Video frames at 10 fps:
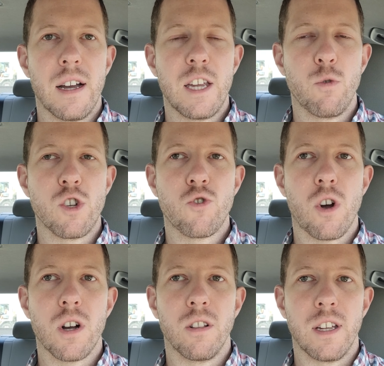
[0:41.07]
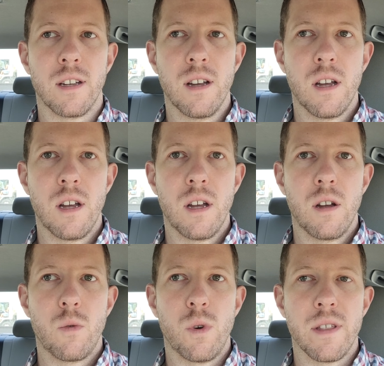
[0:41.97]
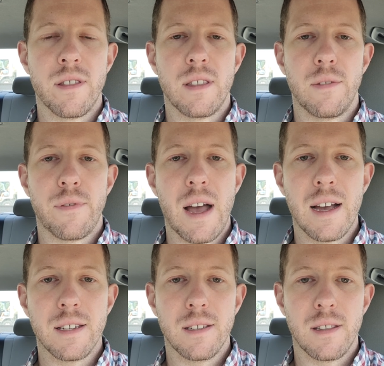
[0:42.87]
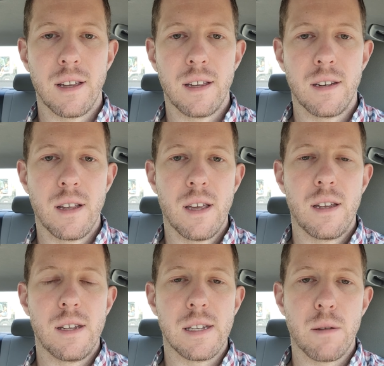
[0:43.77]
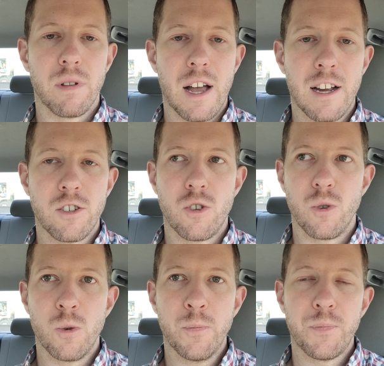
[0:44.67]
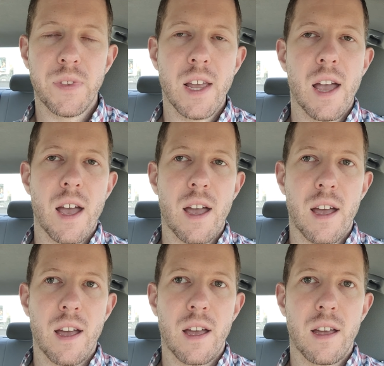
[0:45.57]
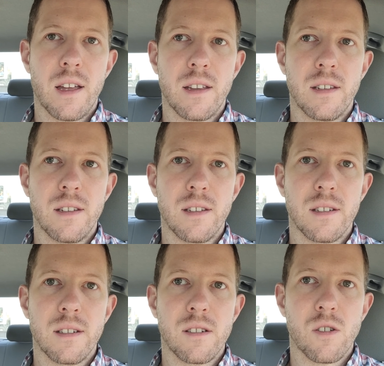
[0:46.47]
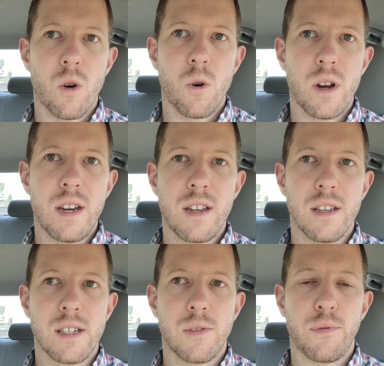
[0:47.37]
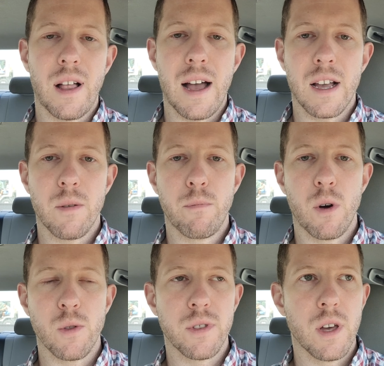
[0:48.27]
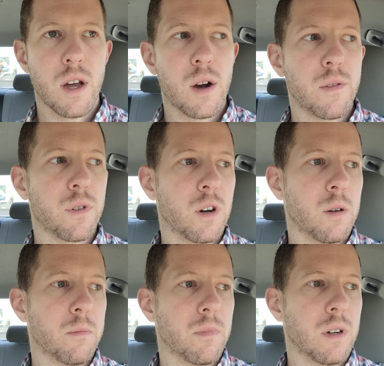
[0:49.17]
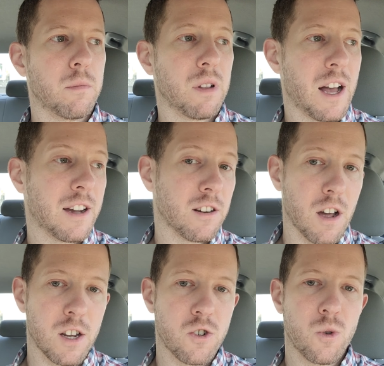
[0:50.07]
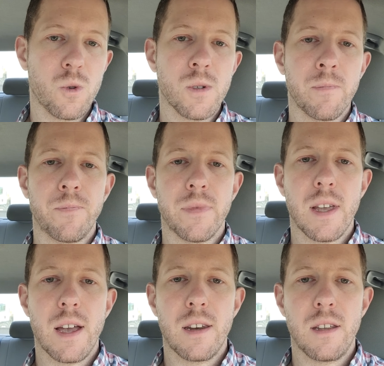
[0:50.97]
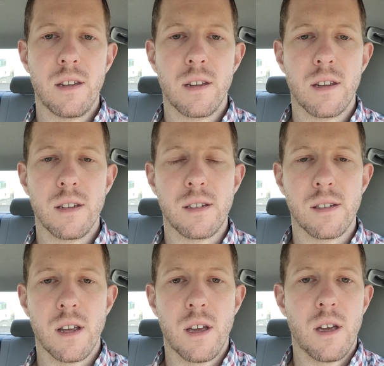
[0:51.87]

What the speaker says: he was struggling with the fact that he's a black Jew, and so he gets flack both from black non-Jews and he gets